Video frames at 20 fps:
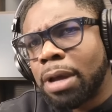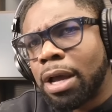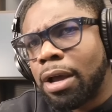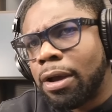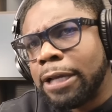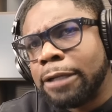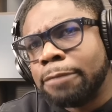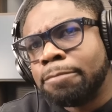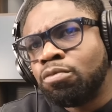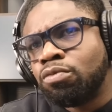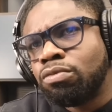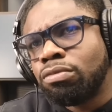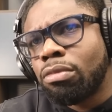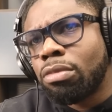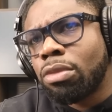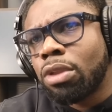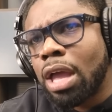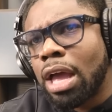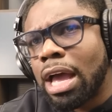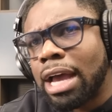about it,
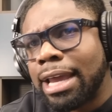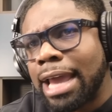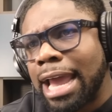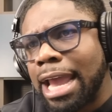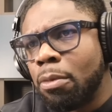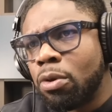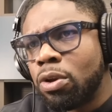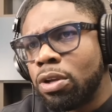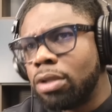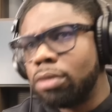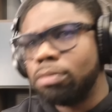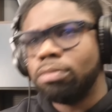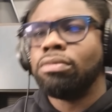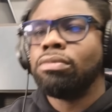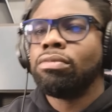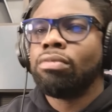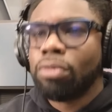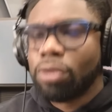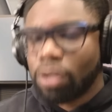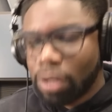I came on the
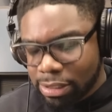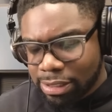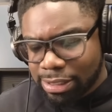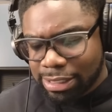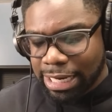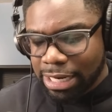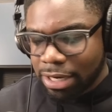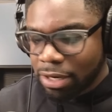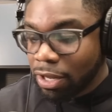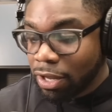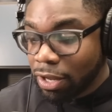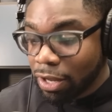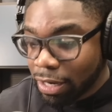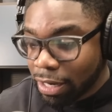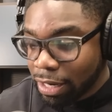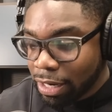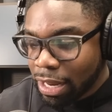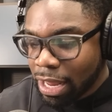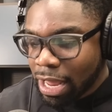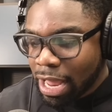scene
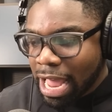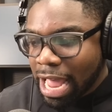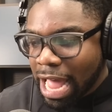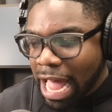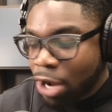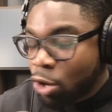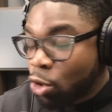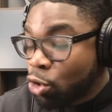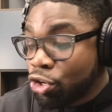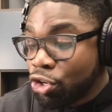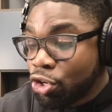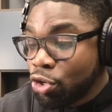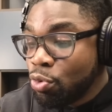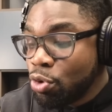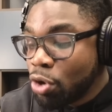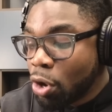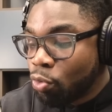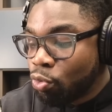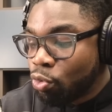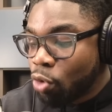early. I could do
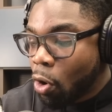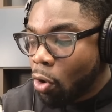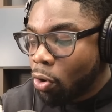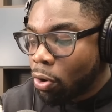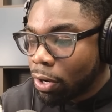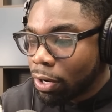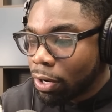no wrong.